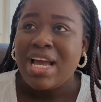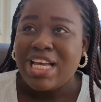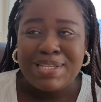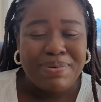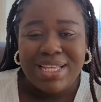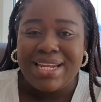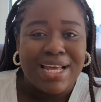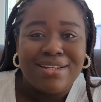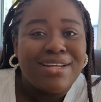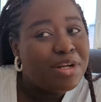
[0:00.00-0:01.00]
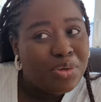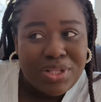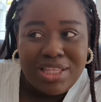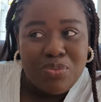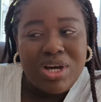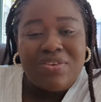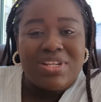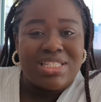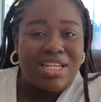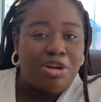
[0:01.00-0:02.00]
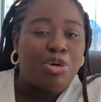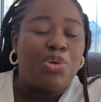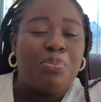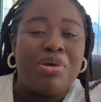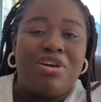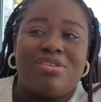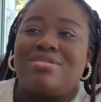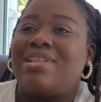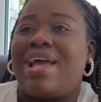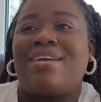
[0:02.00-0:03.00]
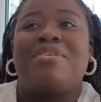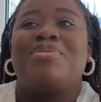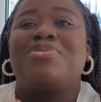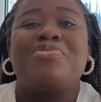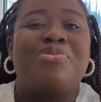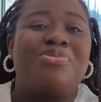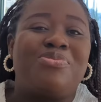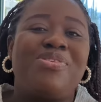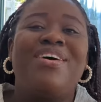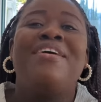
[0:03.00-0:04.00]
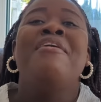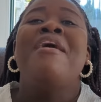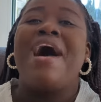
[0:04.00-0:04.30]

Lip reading: It's better than nothing. What if they say they're not going to pay us? Like, what will we go do?